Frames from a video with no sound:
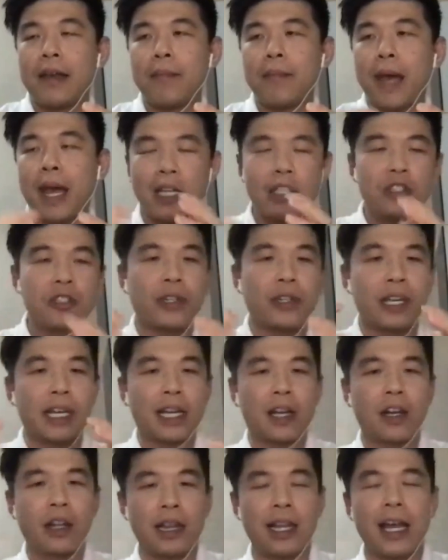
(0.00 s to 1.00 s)
managed to
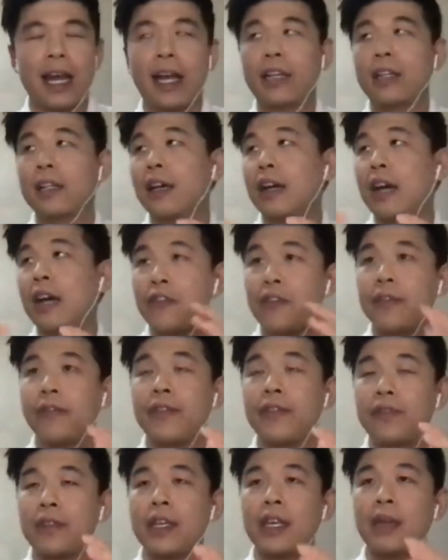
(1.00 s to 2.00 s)
collect
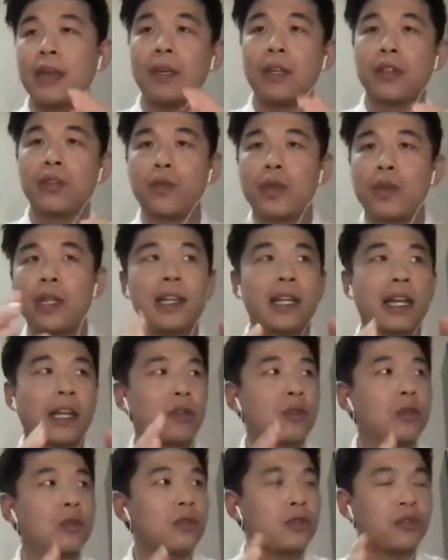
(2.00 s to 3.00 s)
150 emails within
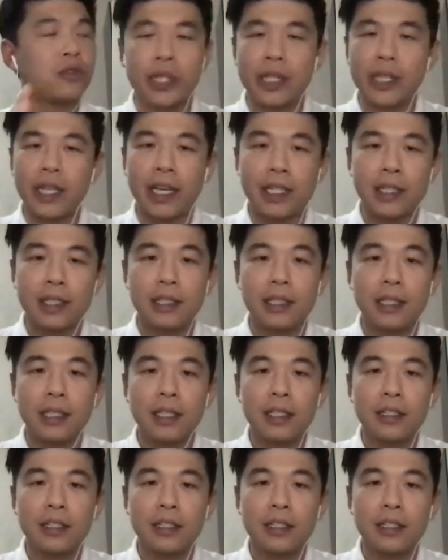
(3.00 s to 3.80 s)
like 2 to 3 days.